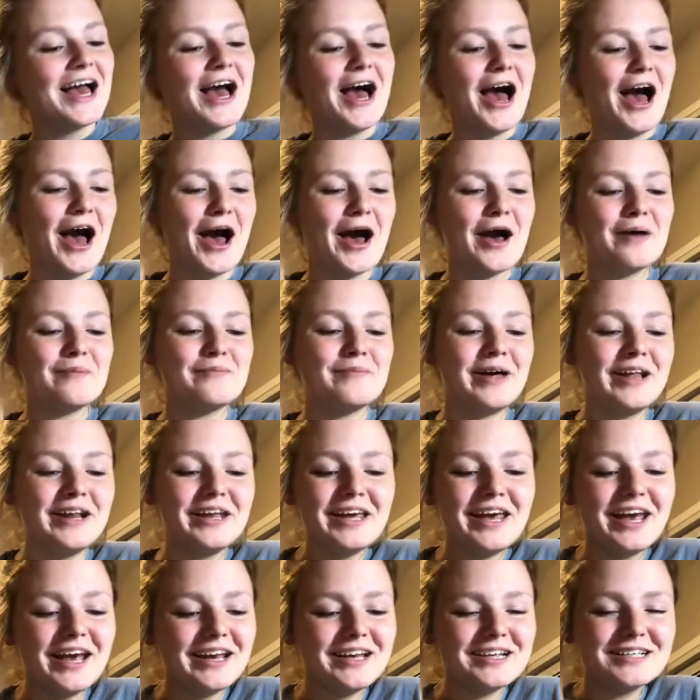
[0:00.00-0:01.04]

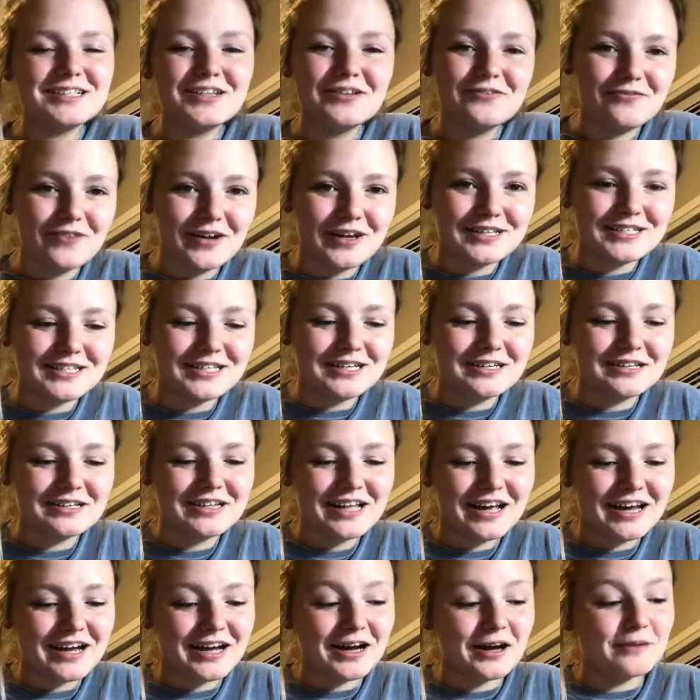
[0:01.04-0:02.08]
Medicaid is the funding
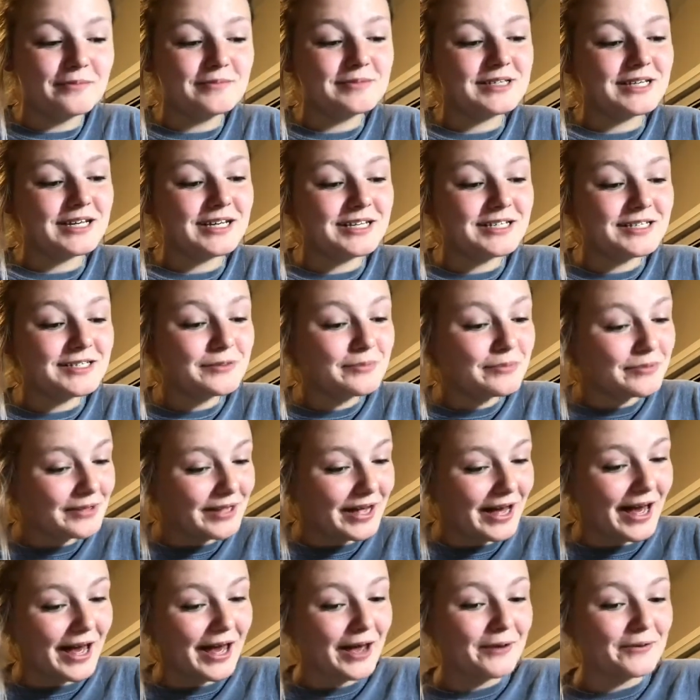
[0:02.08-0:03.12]
that comes into
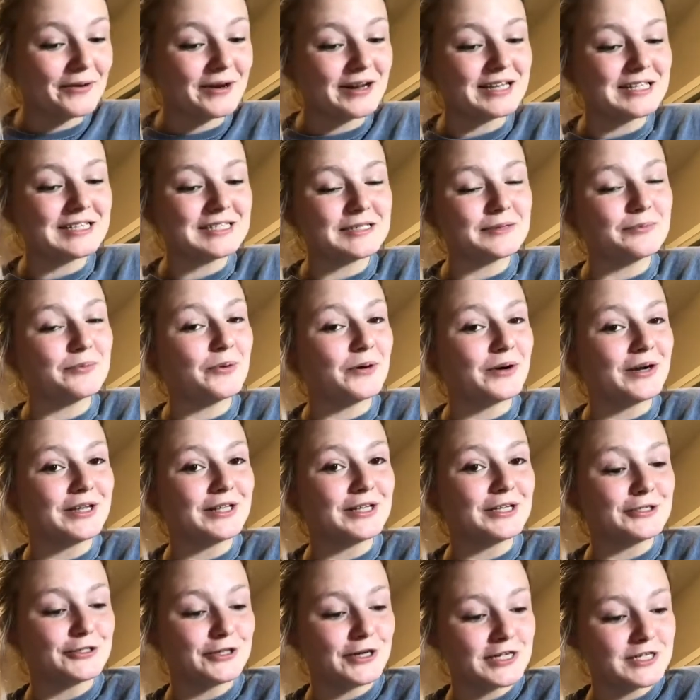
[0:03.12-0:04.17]
play when it's supporting
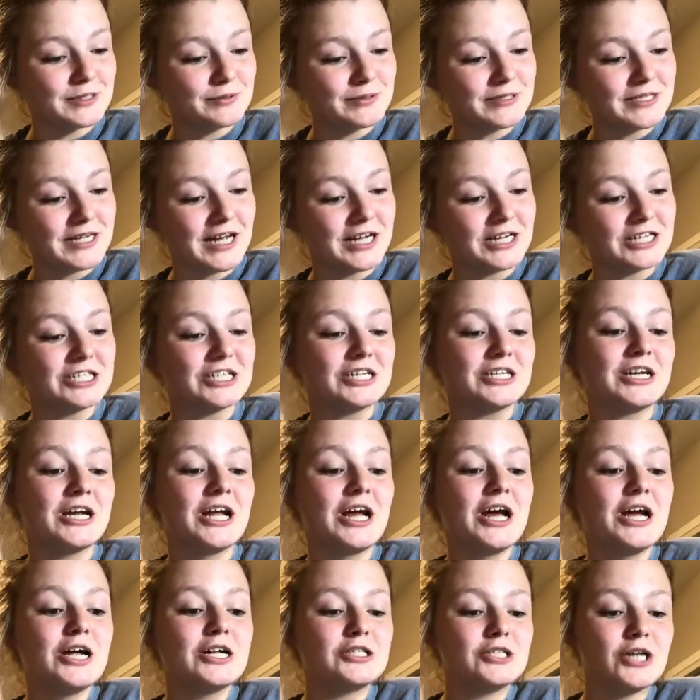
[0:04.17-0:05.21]
the transportation,
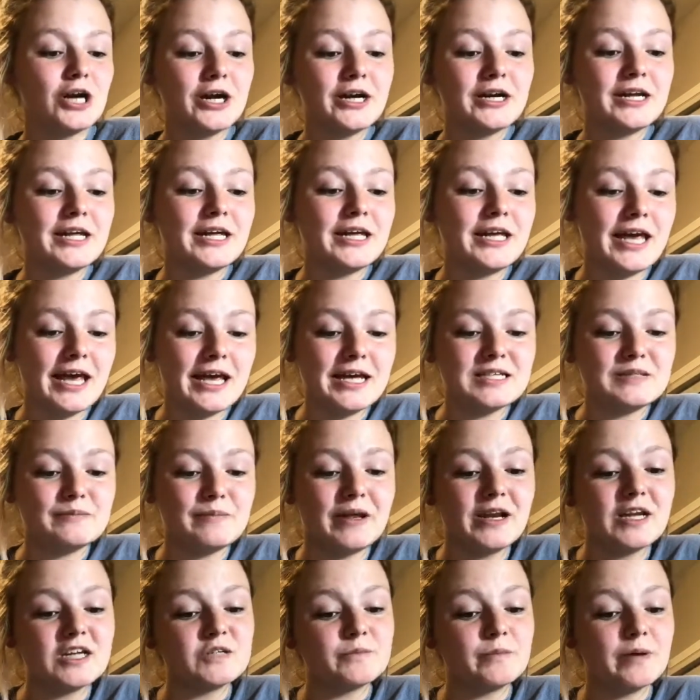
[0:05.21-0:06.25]
charting, case
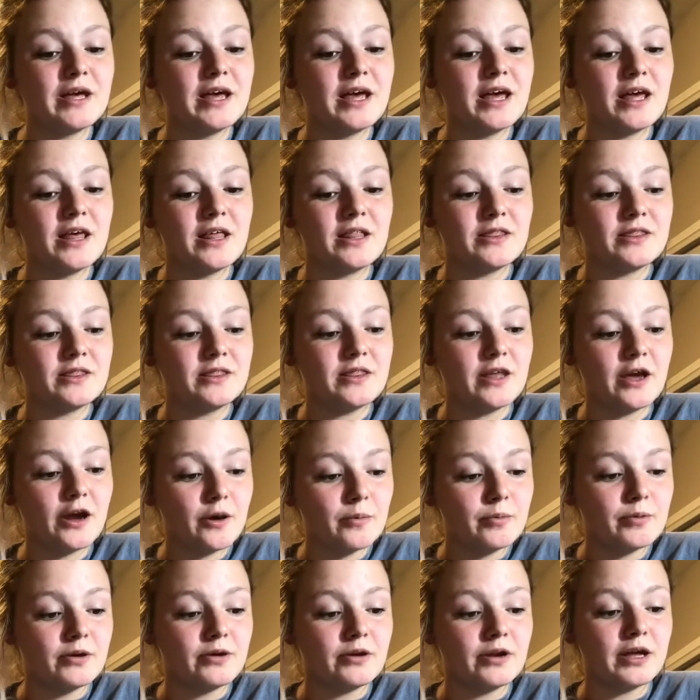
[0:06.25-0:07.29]
management, and
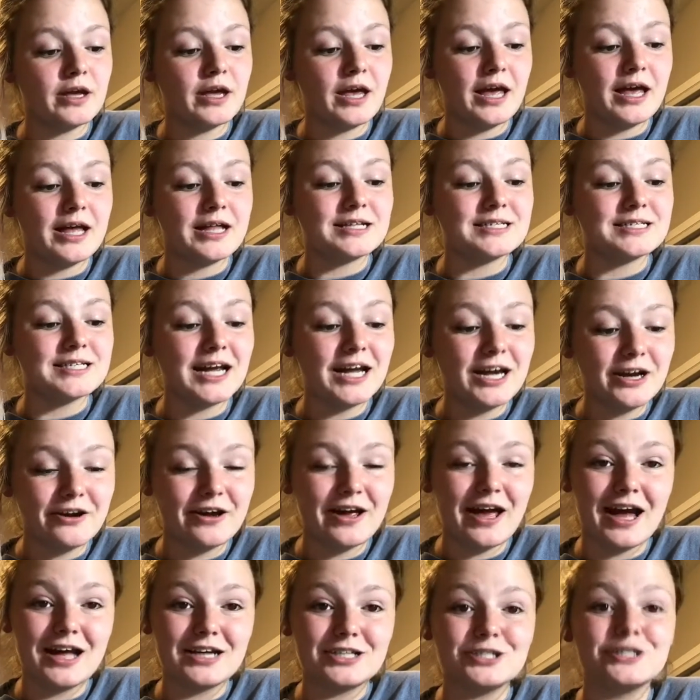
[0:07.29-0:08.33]
therapeutic and
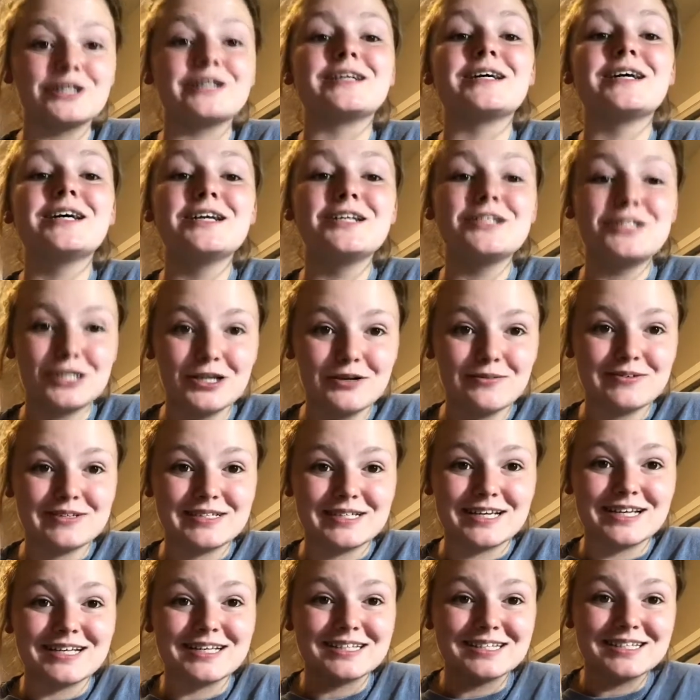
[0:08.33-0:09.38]
psychiatric
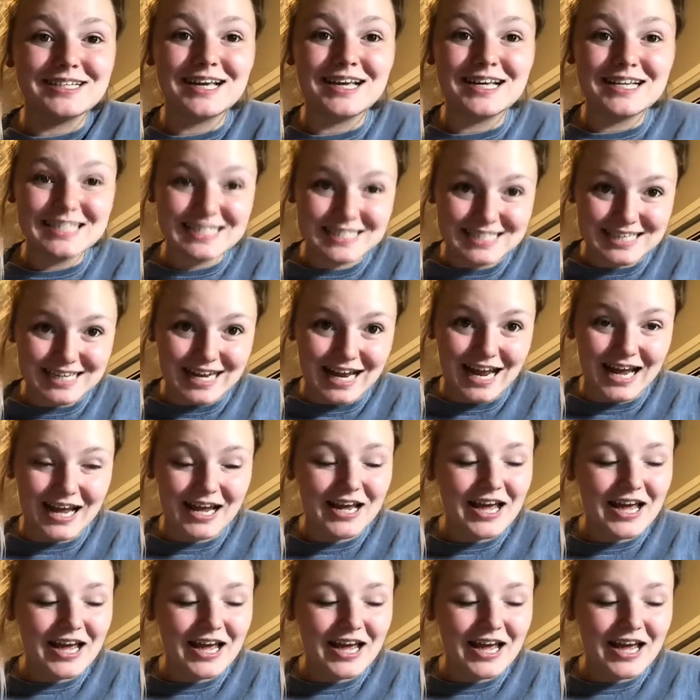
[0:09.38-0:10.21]
services today.